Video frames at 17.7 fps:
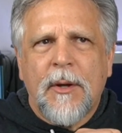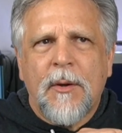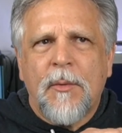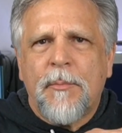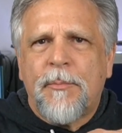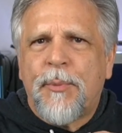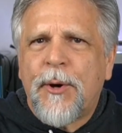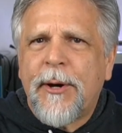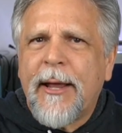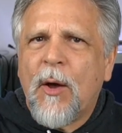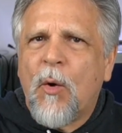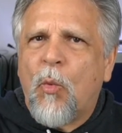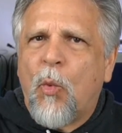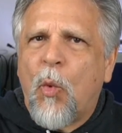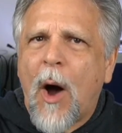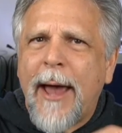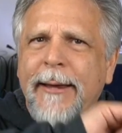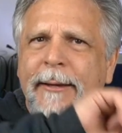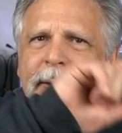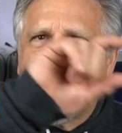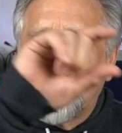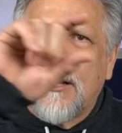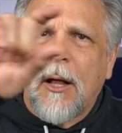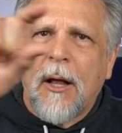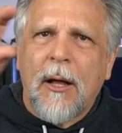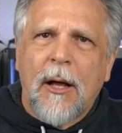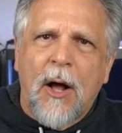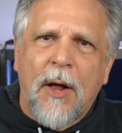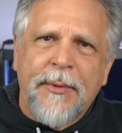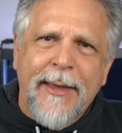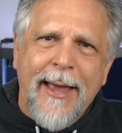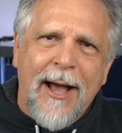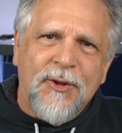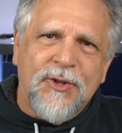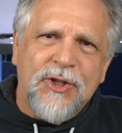putting white on
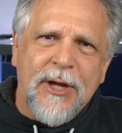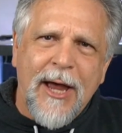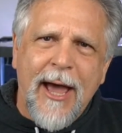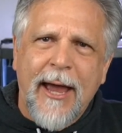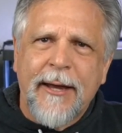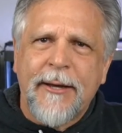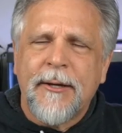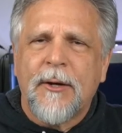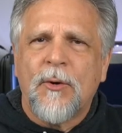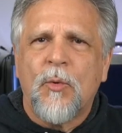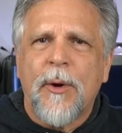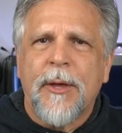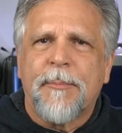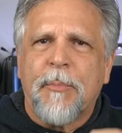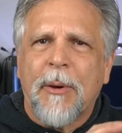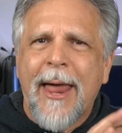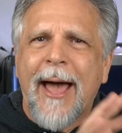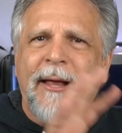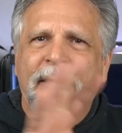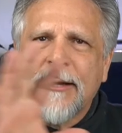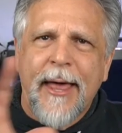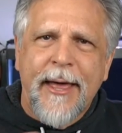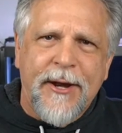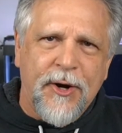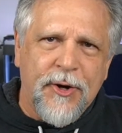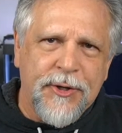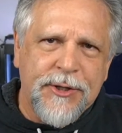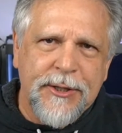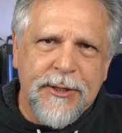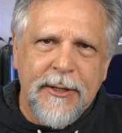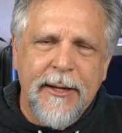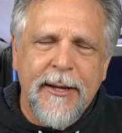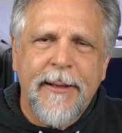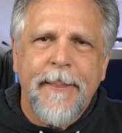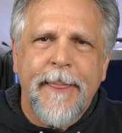the outside with black letters
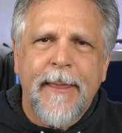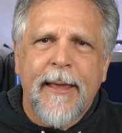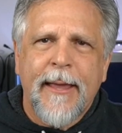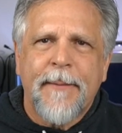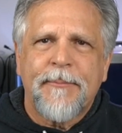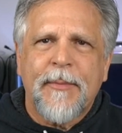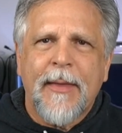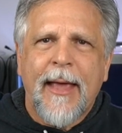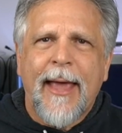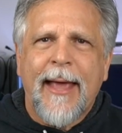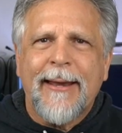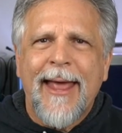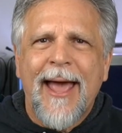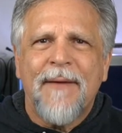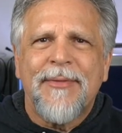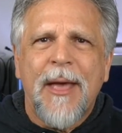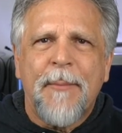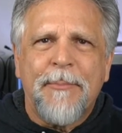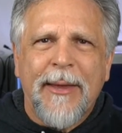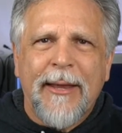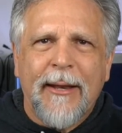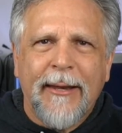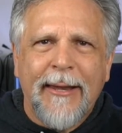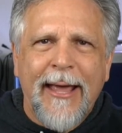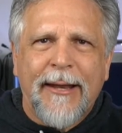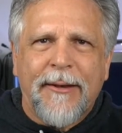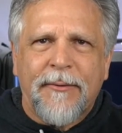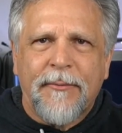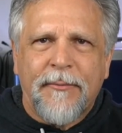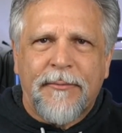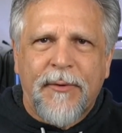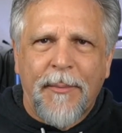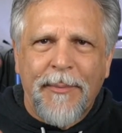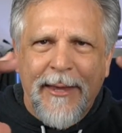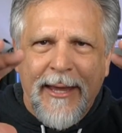and have that be lit
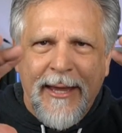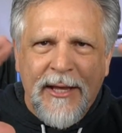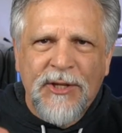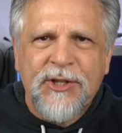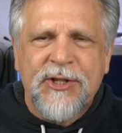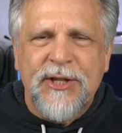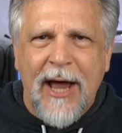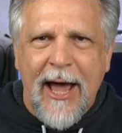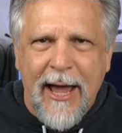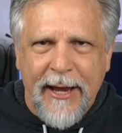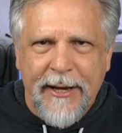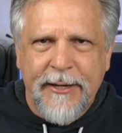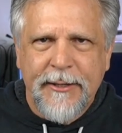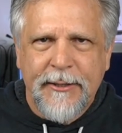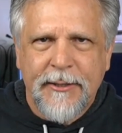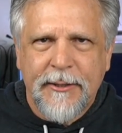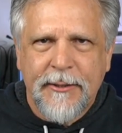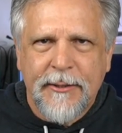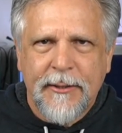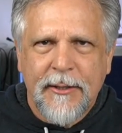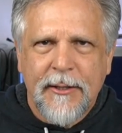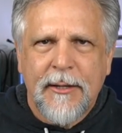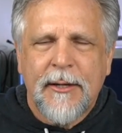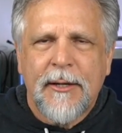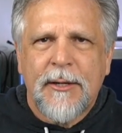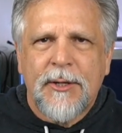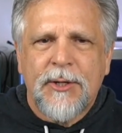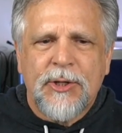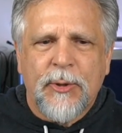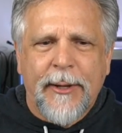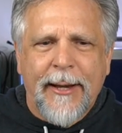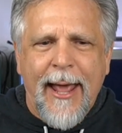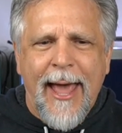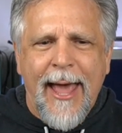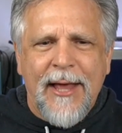from the inside. So
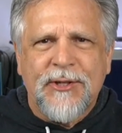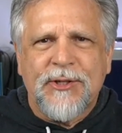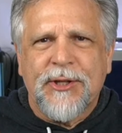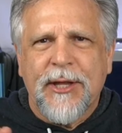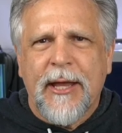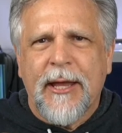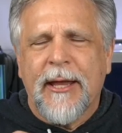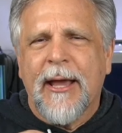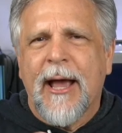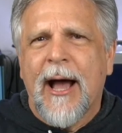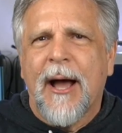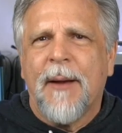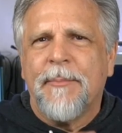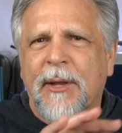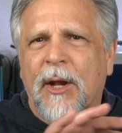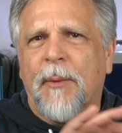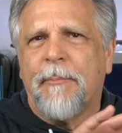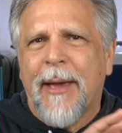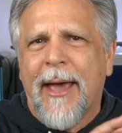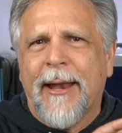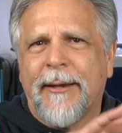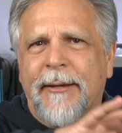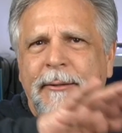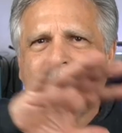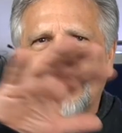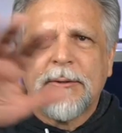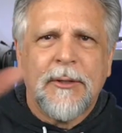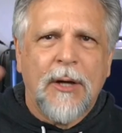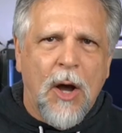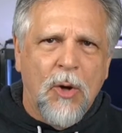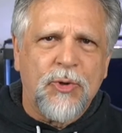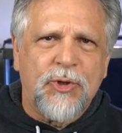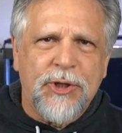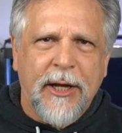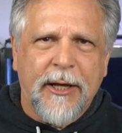it has the, uh, you know, Ben
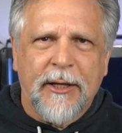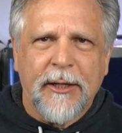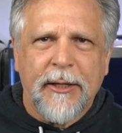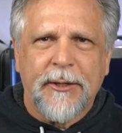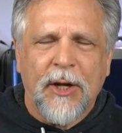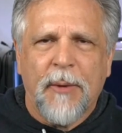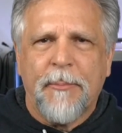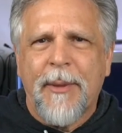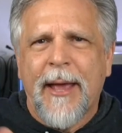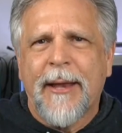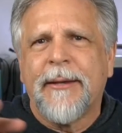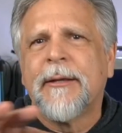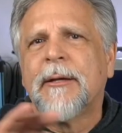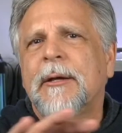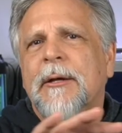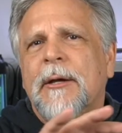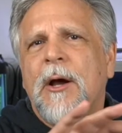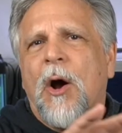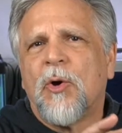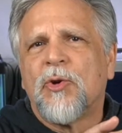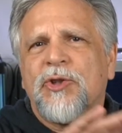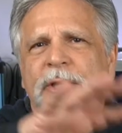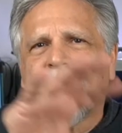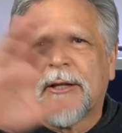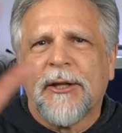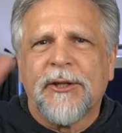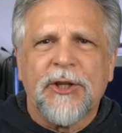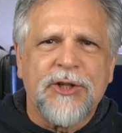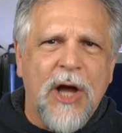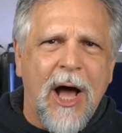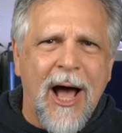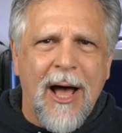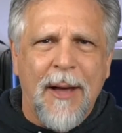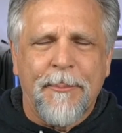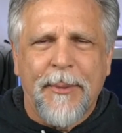cichlid you know, Ben cichlid at the
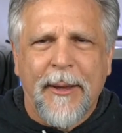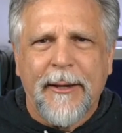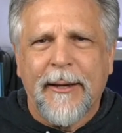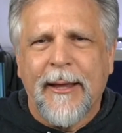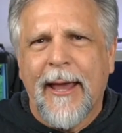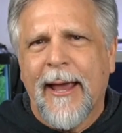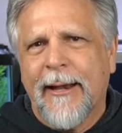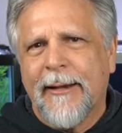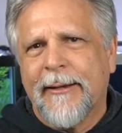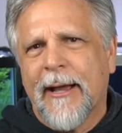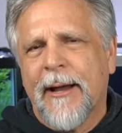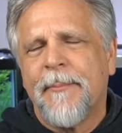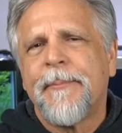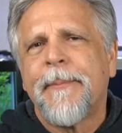top and, and, uh,